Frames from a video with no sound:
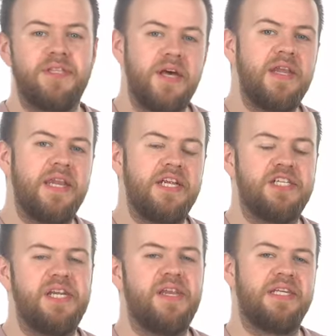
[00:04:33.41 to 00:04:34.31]
third
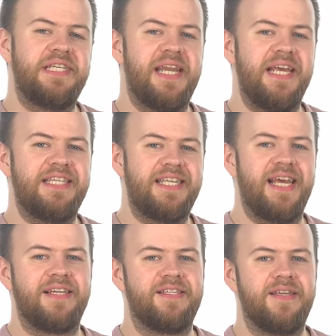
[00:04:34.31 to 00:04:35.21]
edition in nineteen
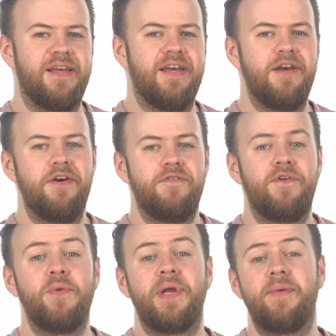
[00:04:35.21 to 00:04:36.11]
eighty-six.
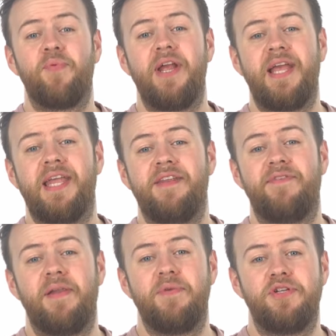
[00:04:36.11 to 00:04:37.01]
Following a break in
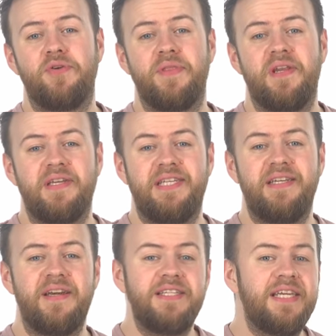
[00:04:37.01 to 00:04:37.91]
development during the
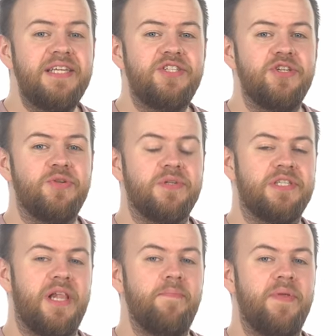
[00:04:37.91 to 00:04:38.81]
nineteen nineties due to a
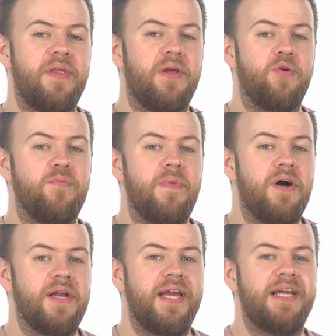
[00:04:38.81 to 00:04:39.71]
slump in the local
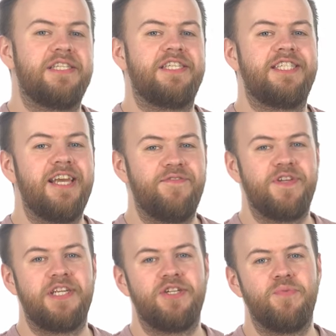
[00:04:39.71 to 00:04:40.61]
market, its sixth
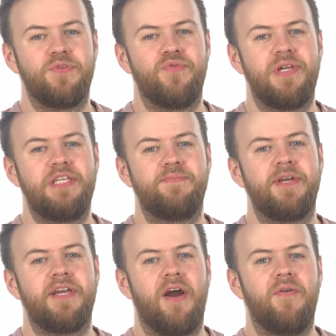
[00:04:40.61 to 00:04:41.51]
edition was released
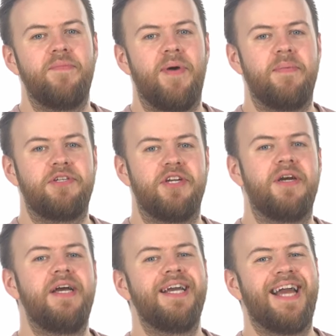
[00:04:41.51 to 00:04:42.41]
by current publisher
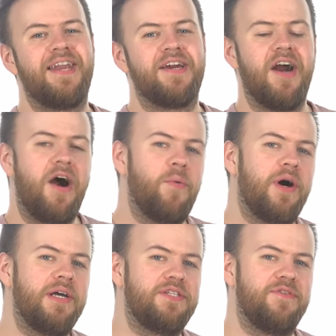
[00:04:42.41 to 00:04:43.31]

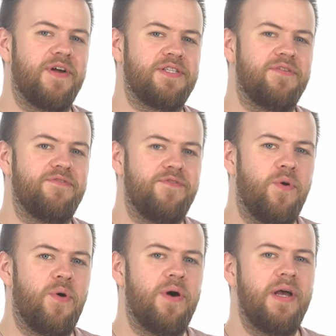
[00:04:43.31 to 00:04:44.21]
Kadokawa in two thousand
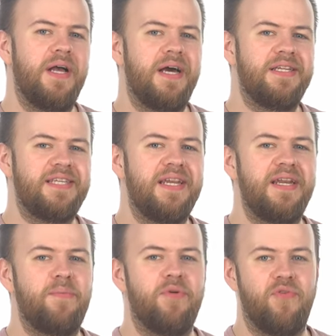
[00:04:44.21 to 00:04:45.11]
four and has seen a
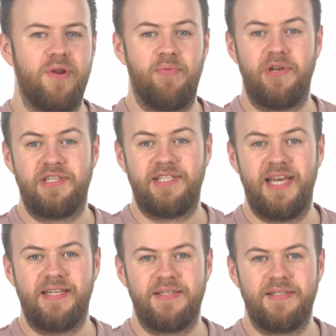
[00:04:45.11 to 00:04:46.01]
number of reprints
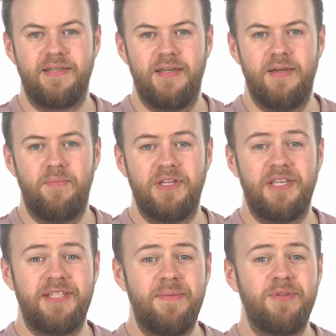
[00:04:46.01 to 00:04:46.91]
since. By
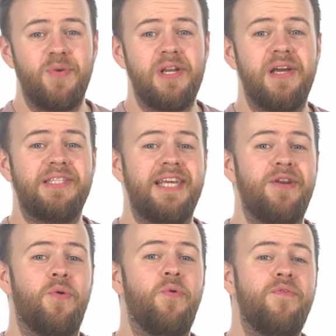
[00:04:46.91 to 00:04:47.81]
September twenty
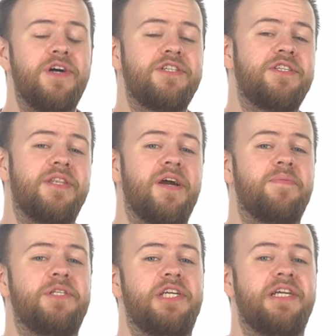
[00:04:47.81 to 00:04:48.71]
nineteen, all versions of the
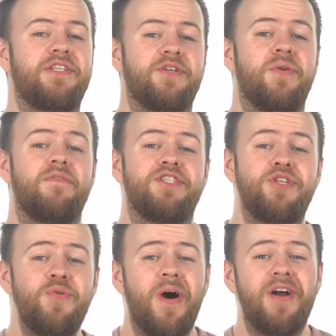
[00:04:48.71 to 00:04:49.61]
R P G had sold over two